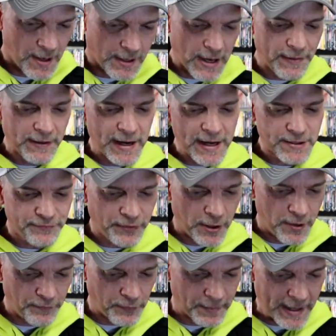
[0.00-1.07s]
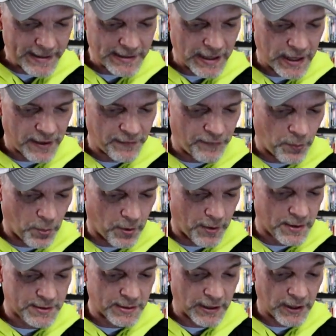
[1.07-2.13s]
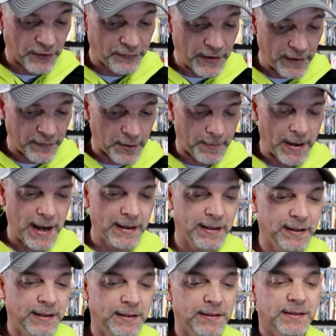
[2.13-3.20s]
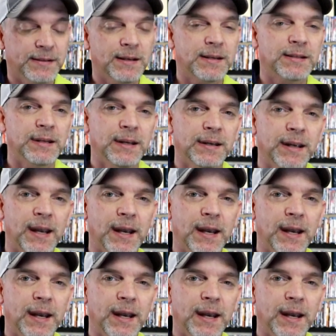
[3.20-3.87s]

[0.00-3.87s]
Okay, the next film from nineteen eighty-four is another favorite of mine, and it is sixteen